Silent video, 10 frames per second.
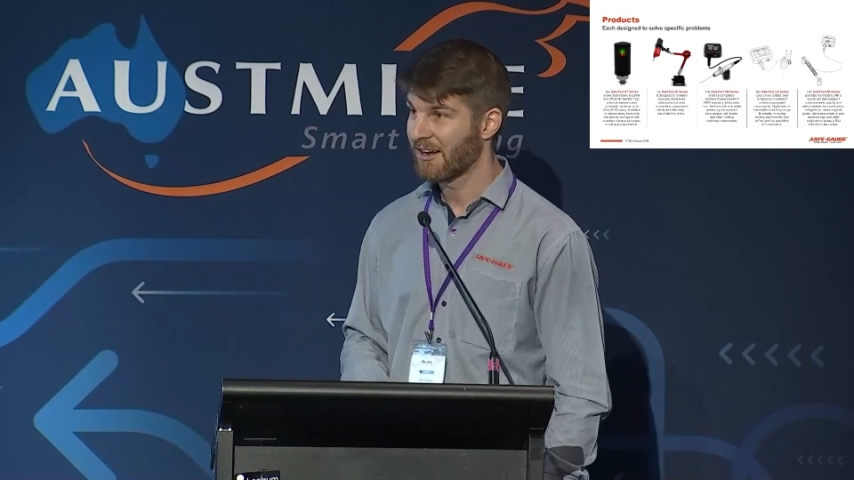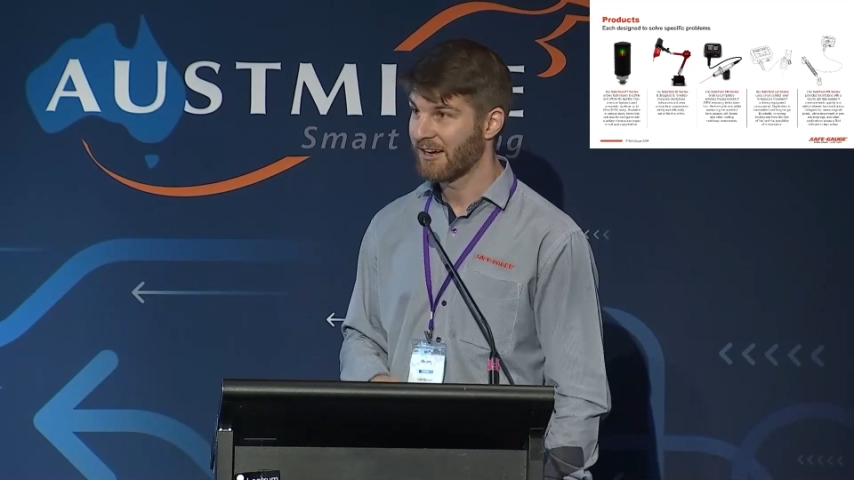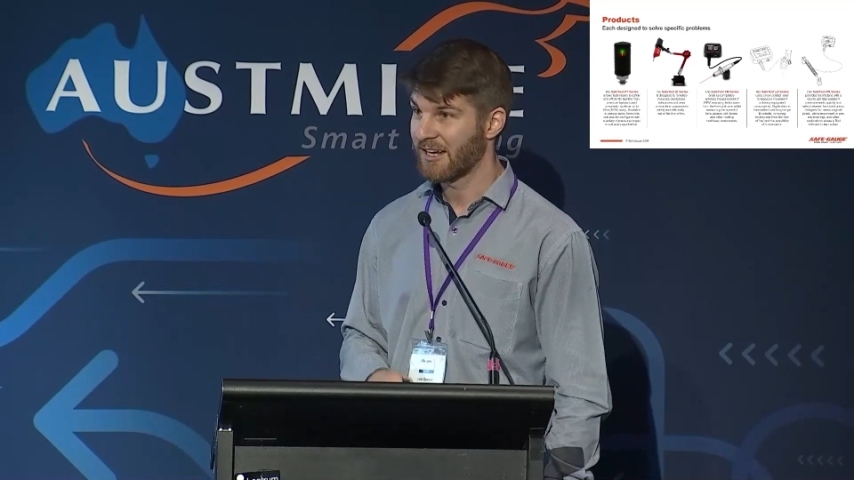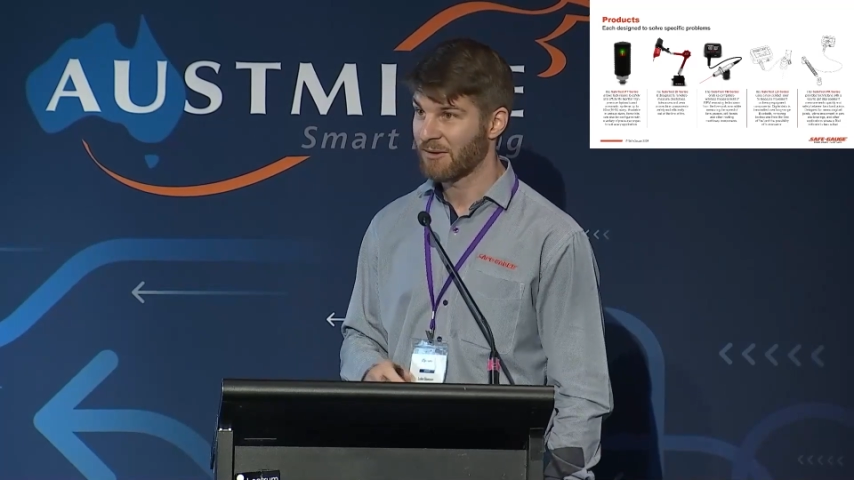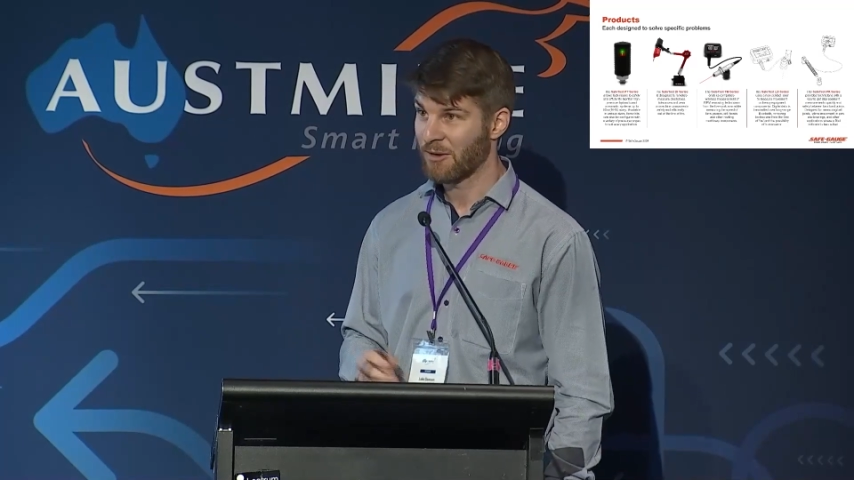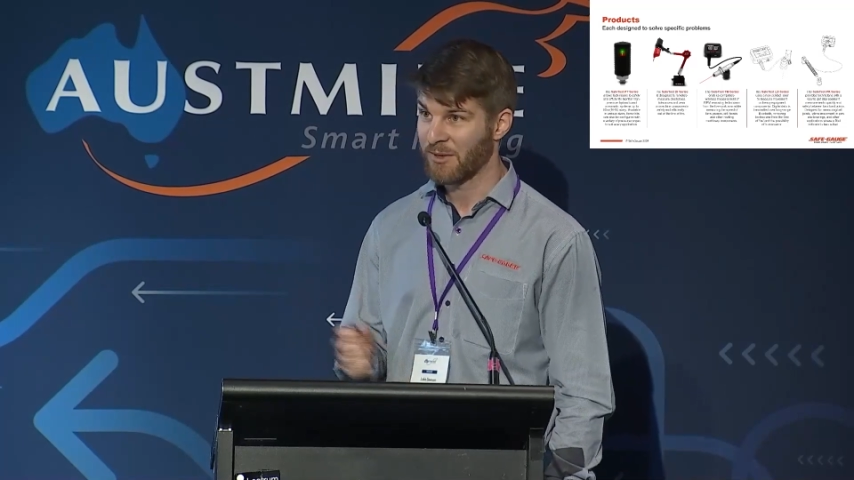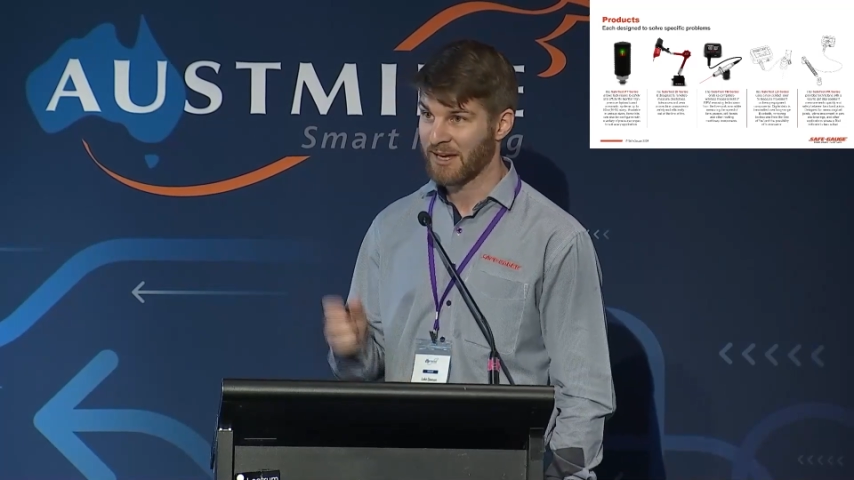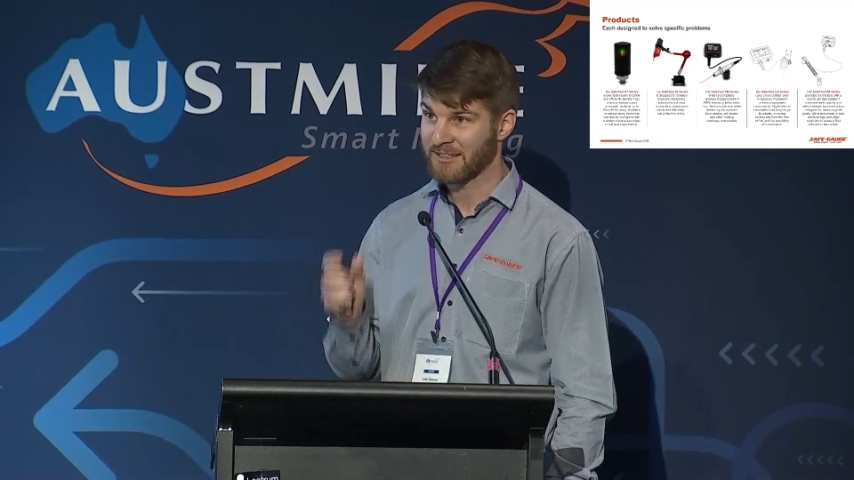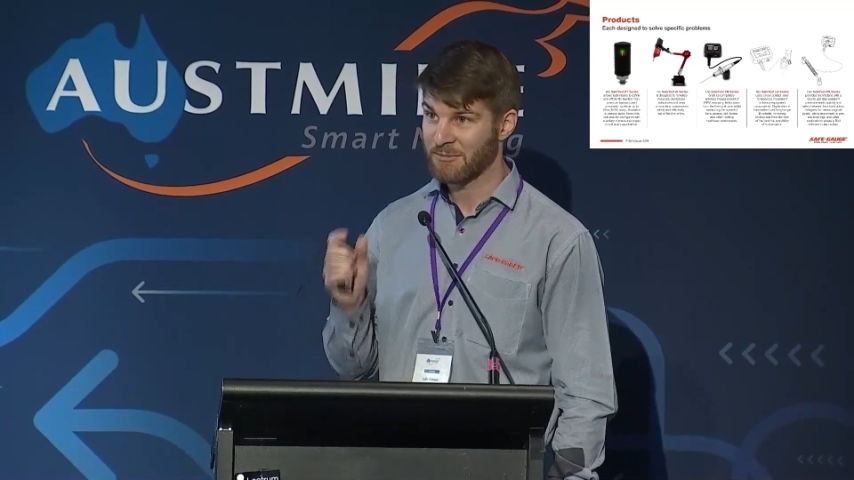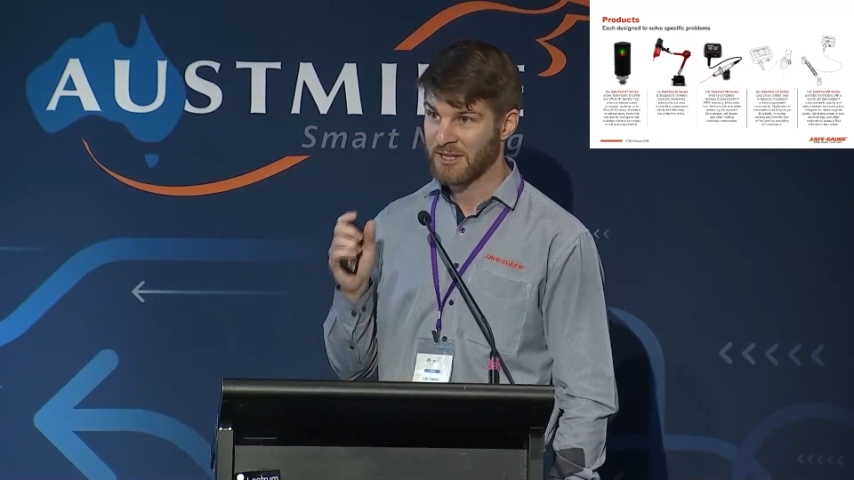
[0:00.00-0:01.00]
Anyway, we
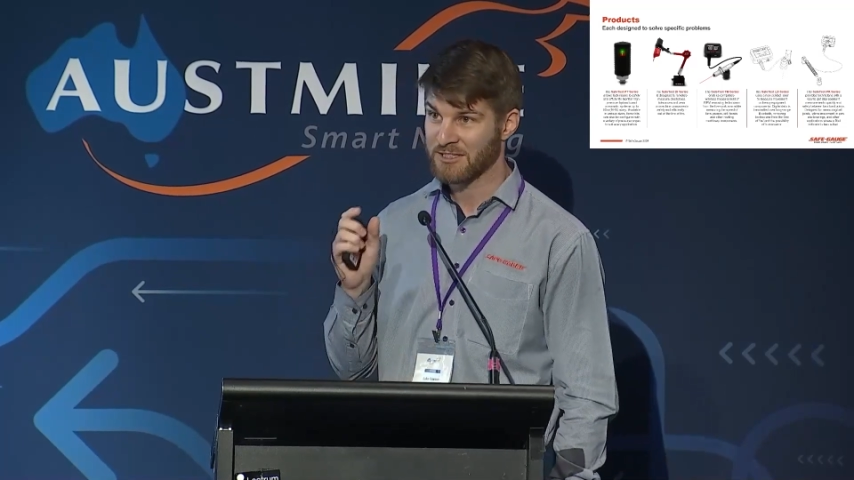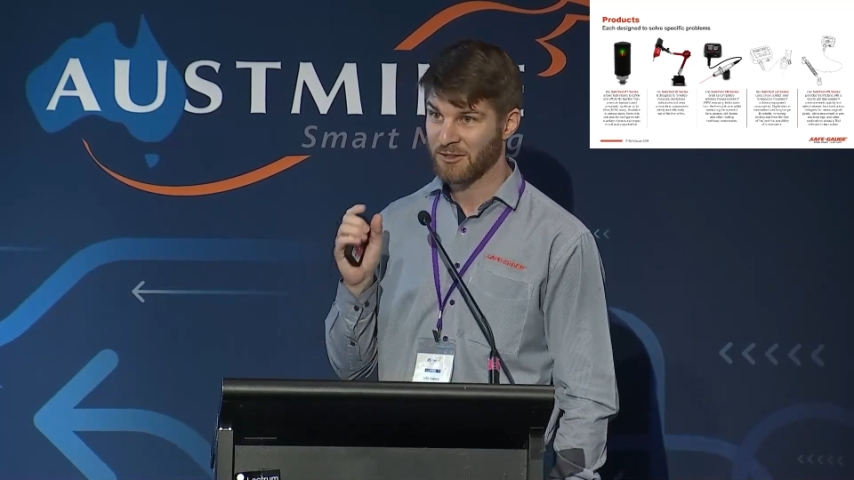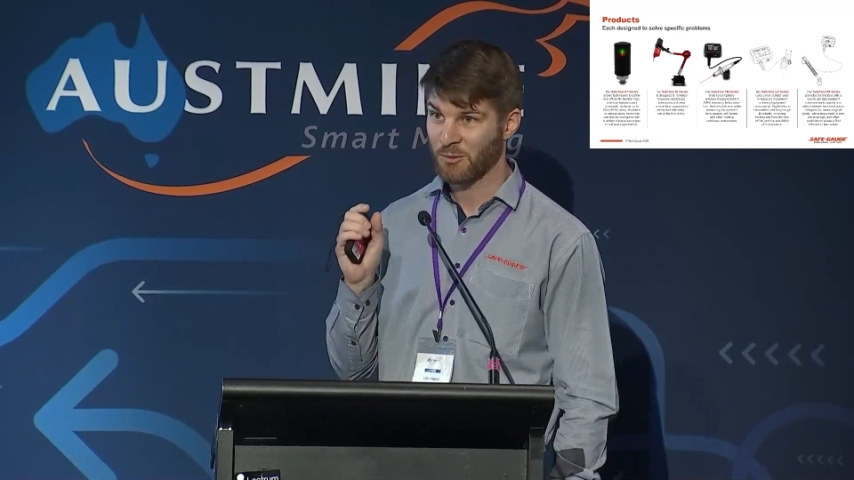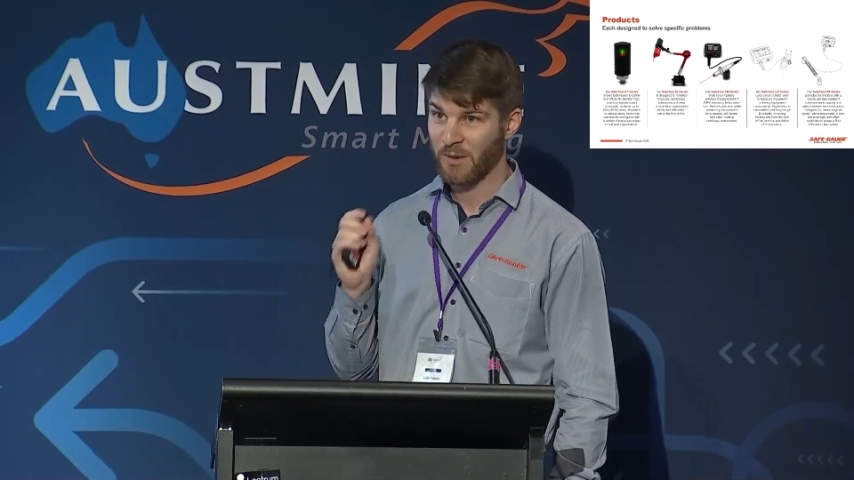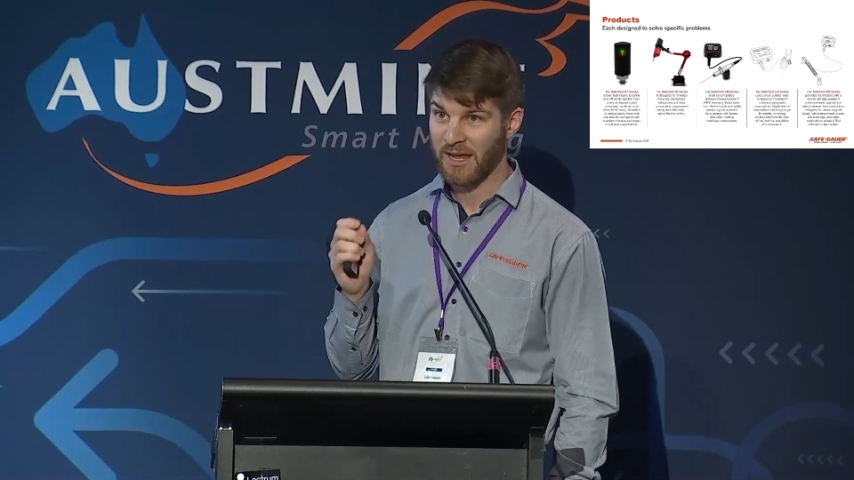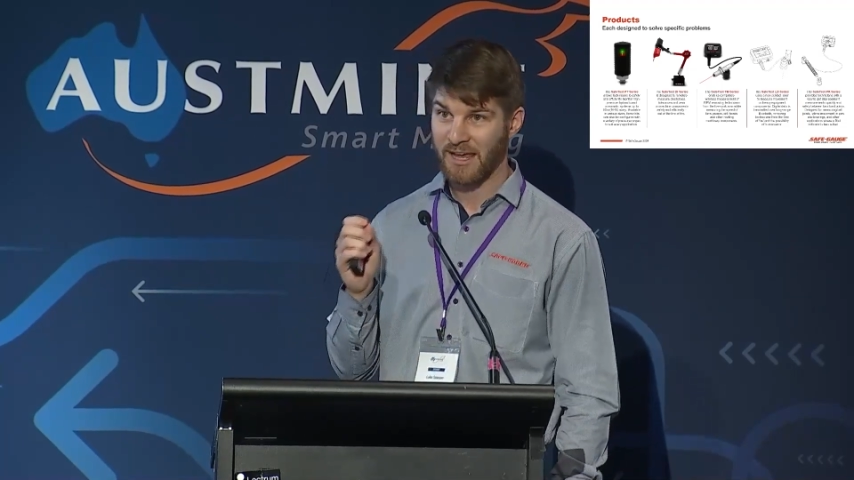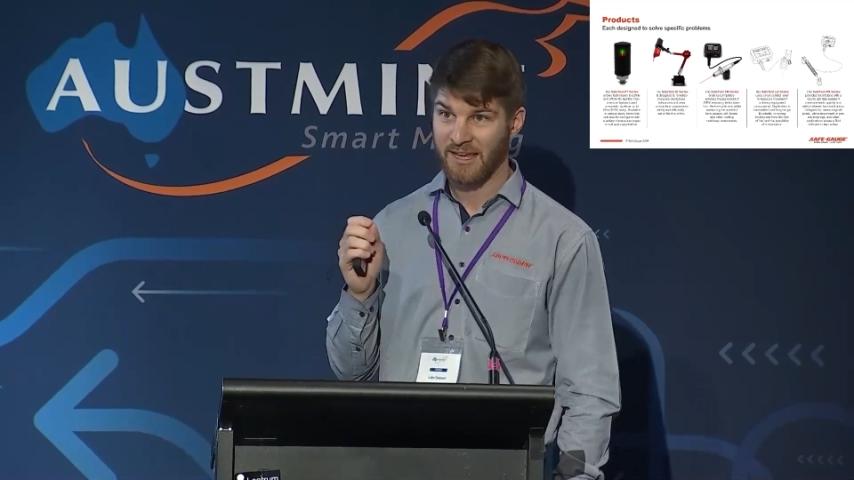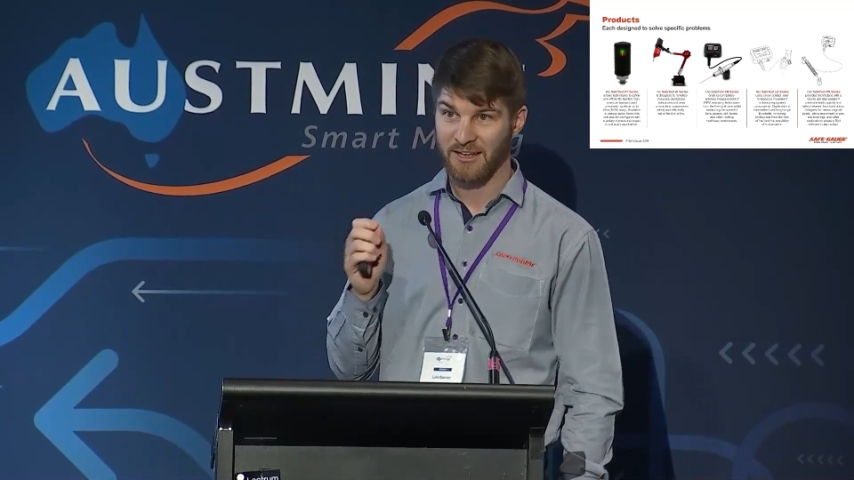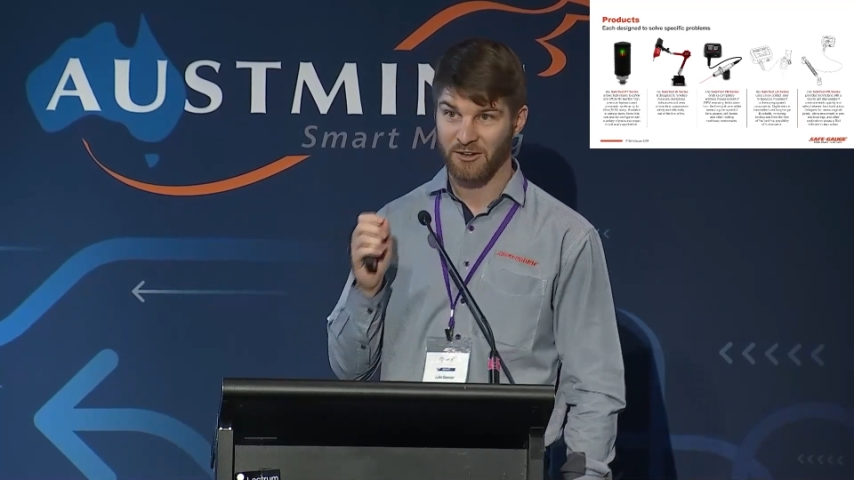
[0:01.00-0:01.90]
had to measure the wear